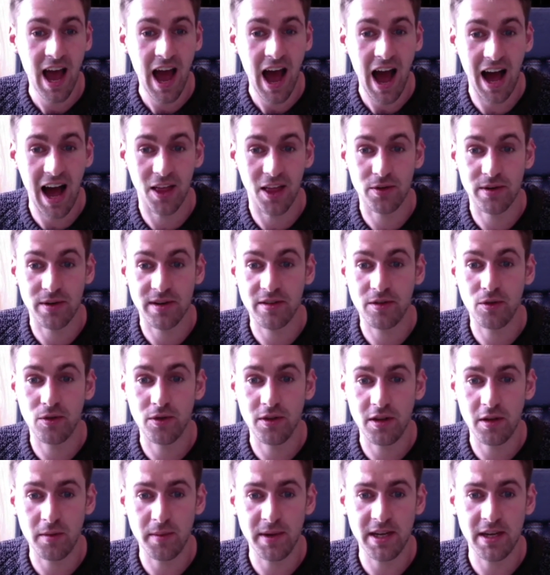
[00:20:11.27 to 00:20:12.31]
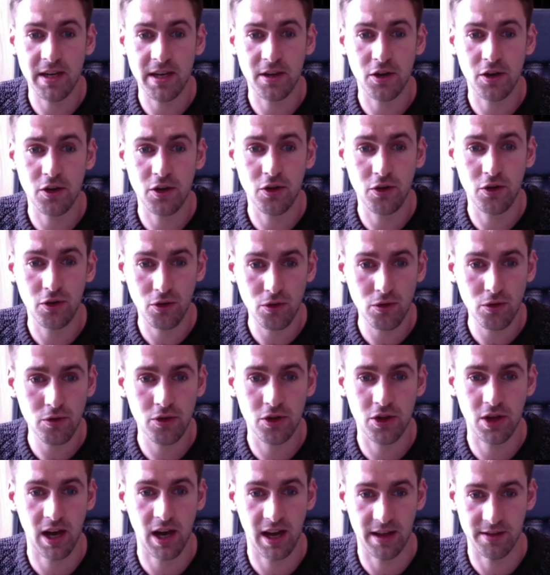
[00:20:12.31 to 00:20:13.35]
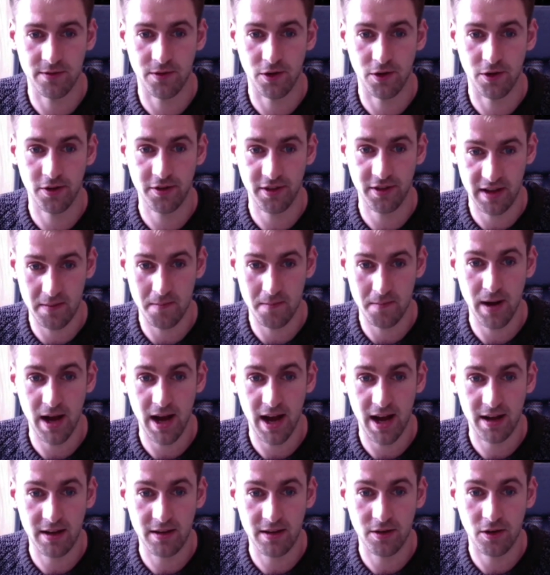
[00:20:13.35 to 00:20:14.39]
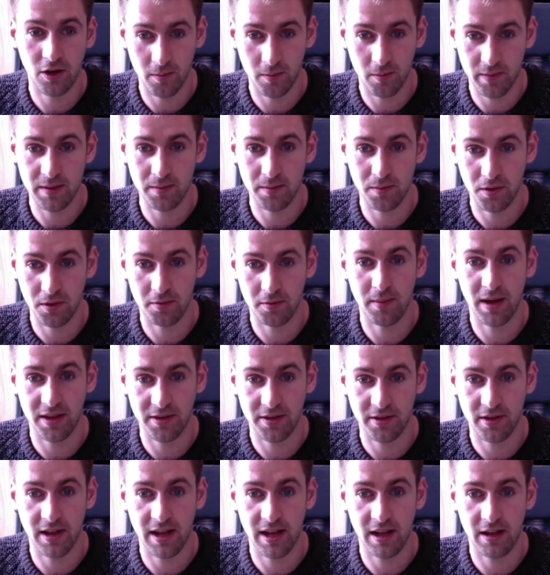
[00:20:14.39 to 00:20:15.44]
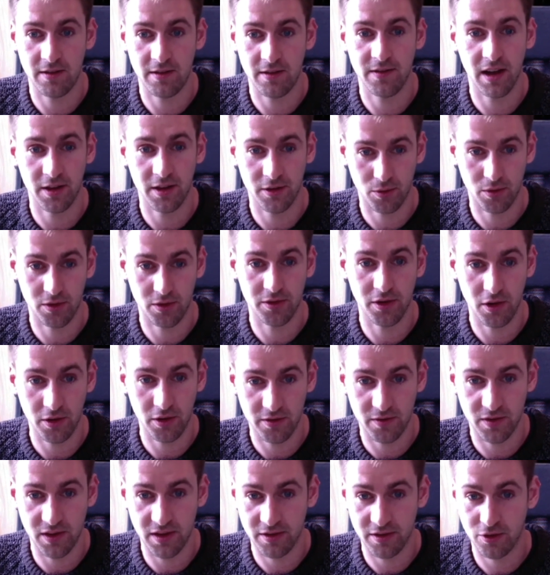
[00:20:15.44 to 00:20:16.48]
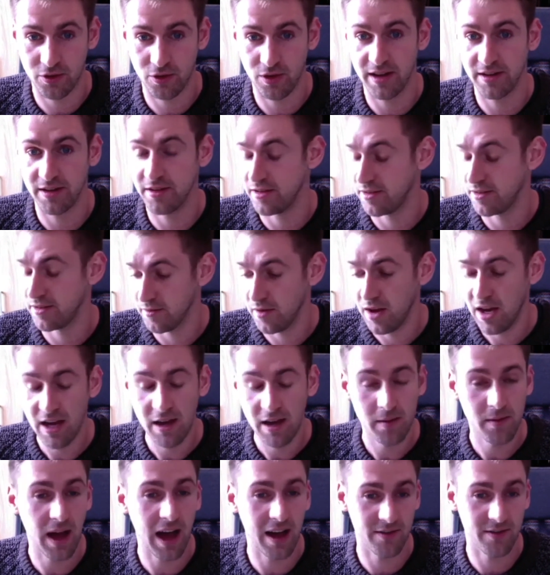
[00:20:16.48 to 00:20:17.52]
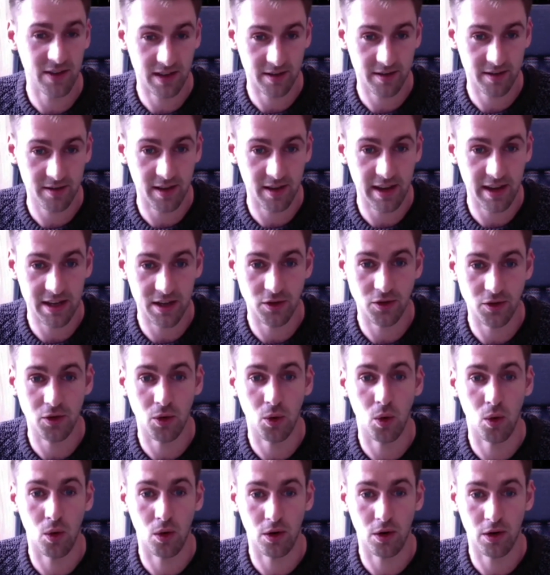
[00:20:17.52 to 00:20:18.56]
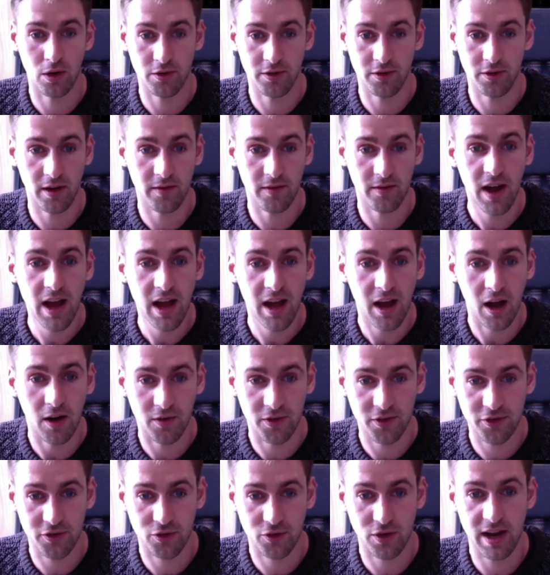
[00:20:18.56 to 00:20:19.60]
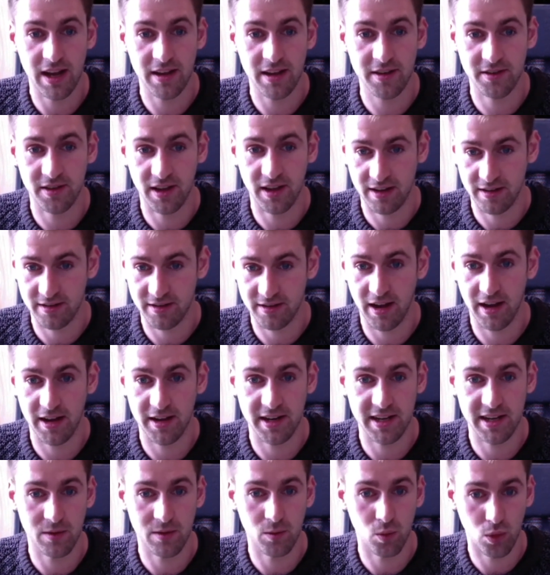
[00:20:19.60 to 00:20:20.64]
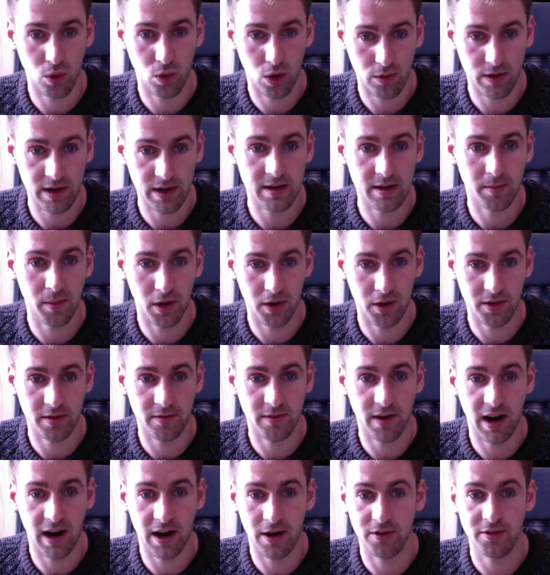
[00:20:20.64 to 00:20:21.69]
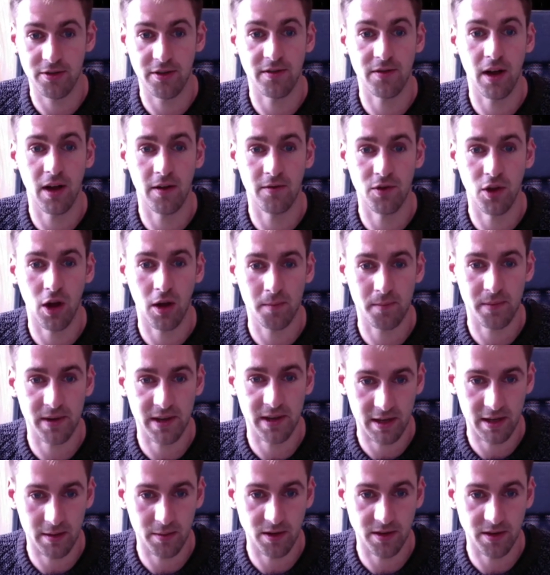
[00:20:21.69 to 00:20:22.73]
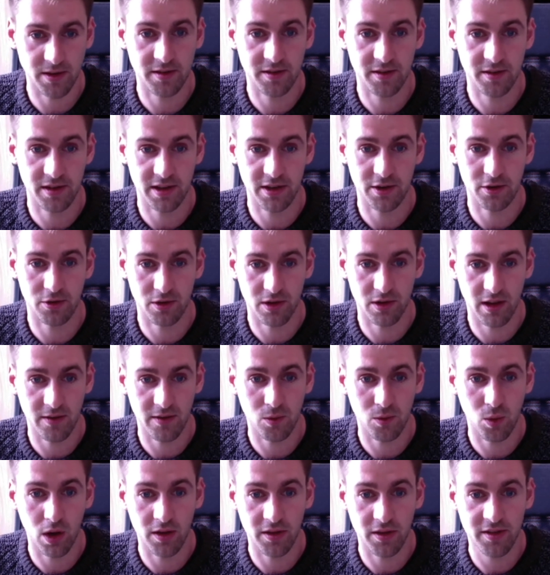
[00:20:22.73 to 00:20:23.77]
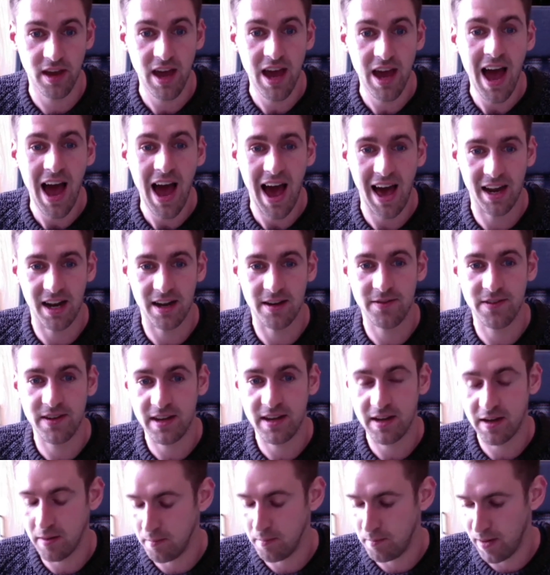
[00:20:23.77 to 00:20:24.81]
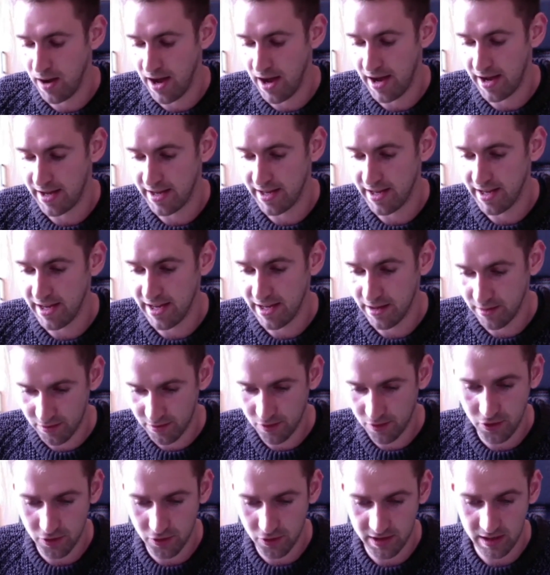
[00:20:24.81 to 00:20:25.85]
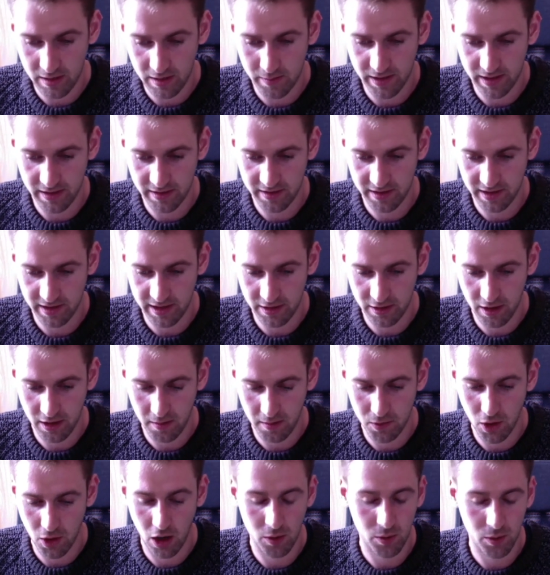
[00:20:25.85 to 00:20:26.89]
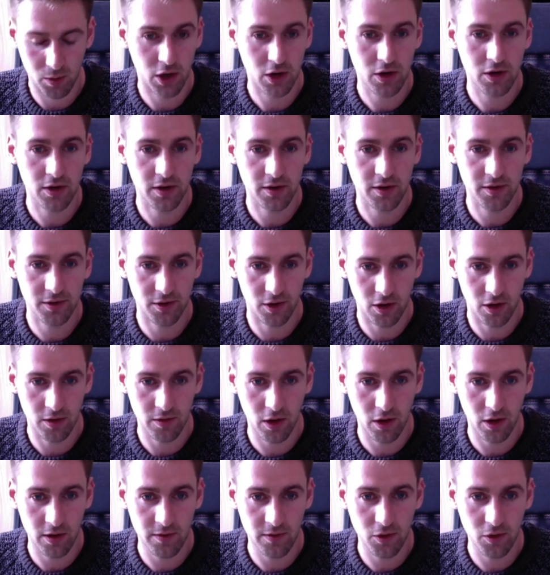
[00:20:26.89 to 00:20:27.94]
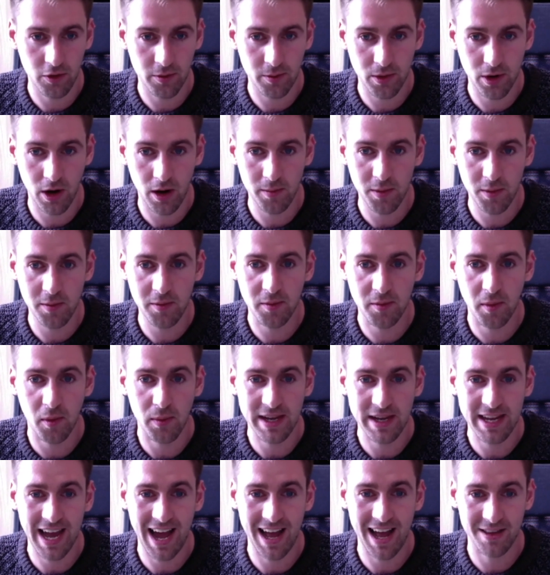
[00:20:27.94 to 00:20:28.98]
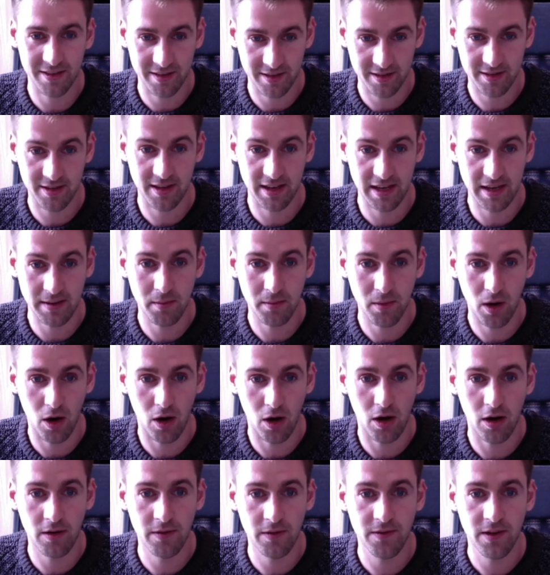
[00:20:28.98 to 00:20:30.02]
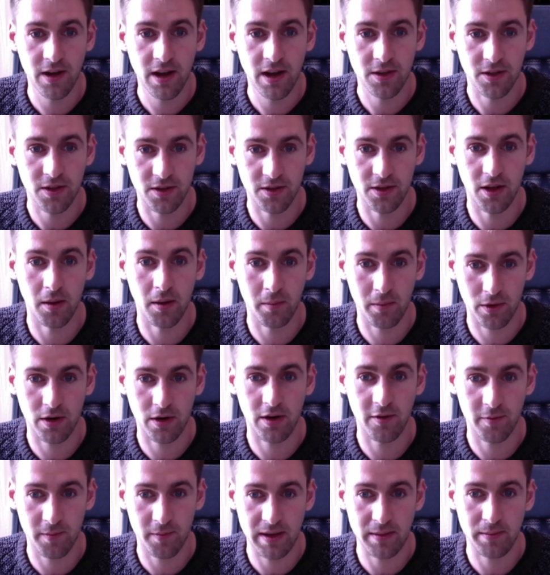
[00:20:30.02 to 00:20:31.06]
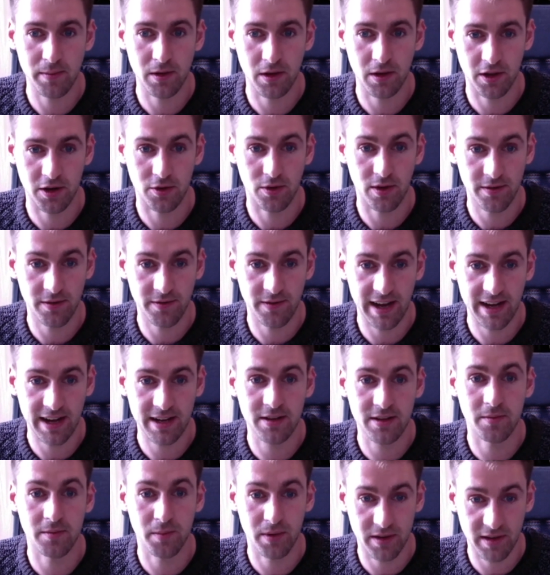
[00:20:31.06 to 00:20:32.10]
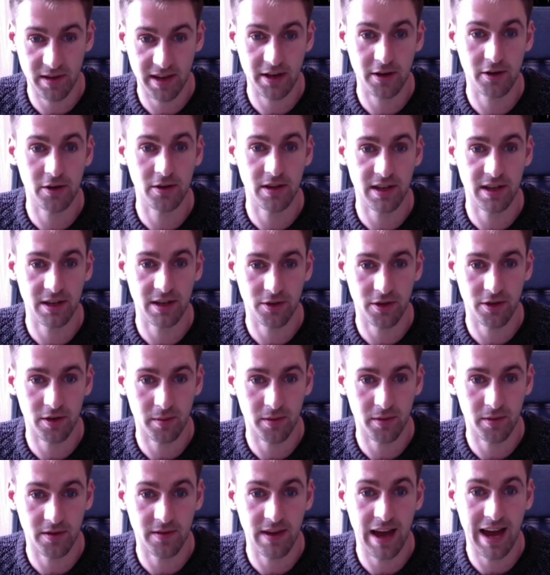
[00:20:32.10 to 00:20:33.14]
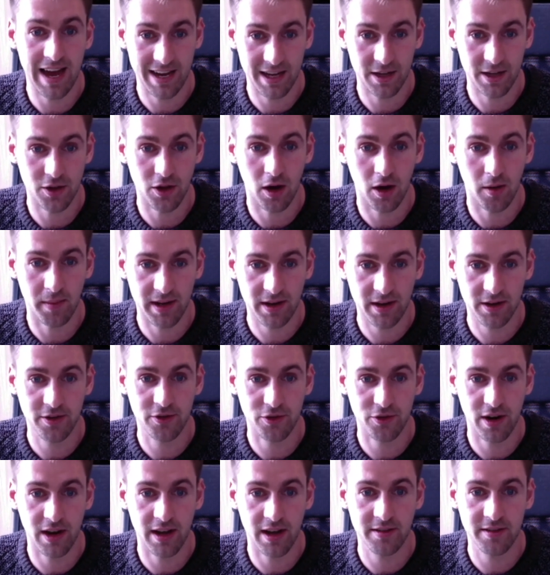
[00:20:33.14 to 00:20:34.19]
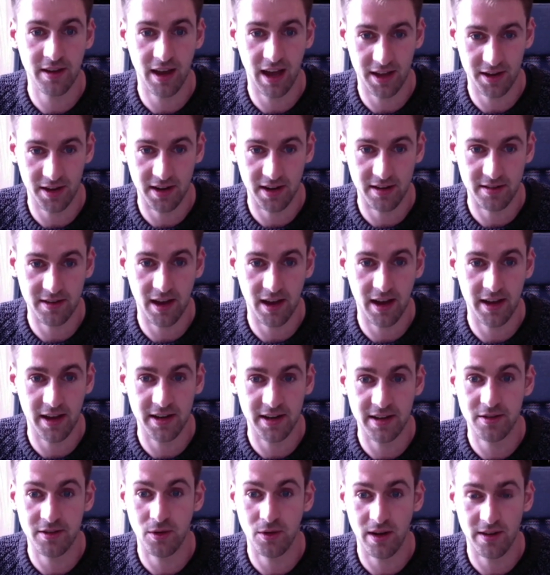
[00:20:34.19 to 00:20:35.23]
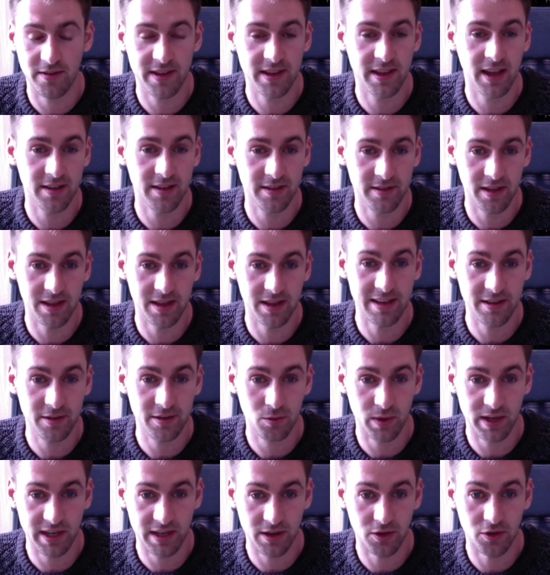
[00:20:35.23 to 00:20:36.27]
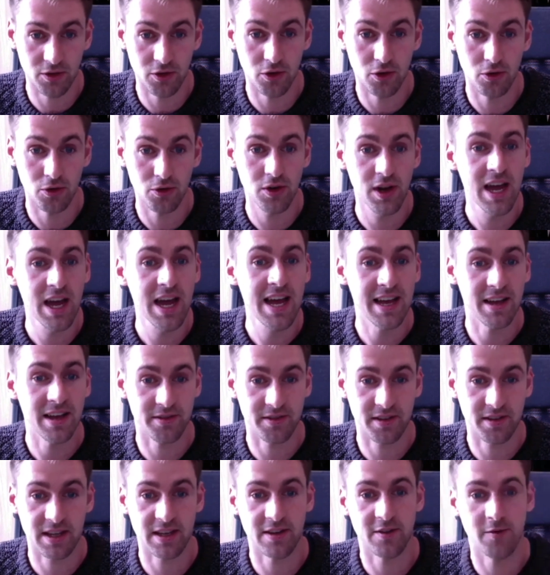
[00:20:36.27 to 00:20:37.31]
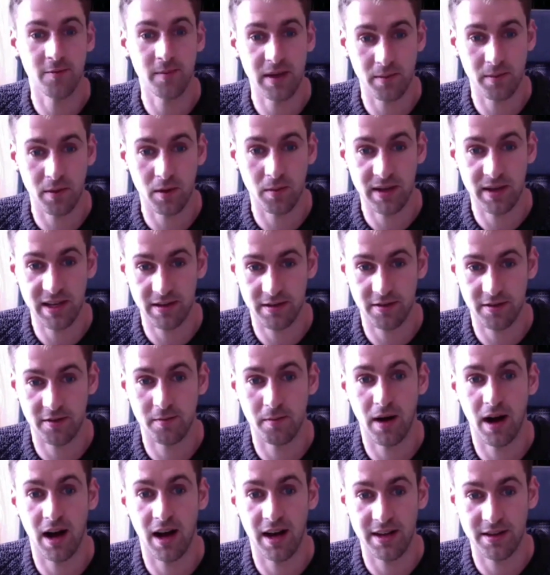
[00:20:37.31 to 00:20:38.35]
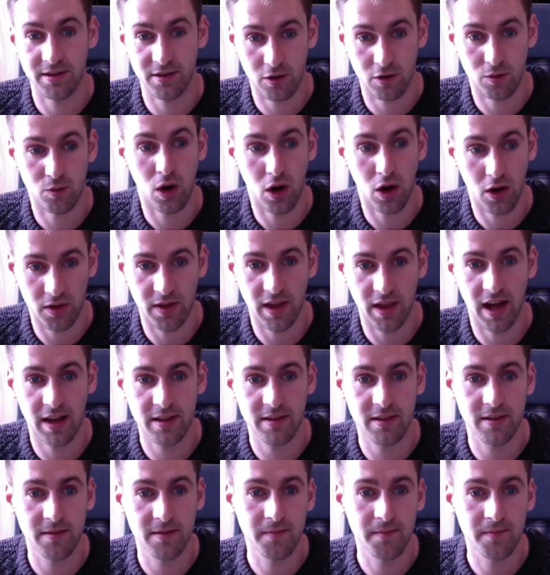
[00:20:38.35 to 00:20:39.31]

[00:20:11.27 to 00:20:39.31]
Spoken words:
And there is going to be a huge adverse impact on people's mental health as a result of this crisis, of having to stay indoors, of stress and anxiety and worry about the virus, of not being able to see your loved ones. And I think by instituting a basic income now, we're not going to solve all of those problems, but we can skim off the number of people that are affected, particularly in terms of economic stress and anxiety. So I think that's the least we can do, is to give people peace of mind around that.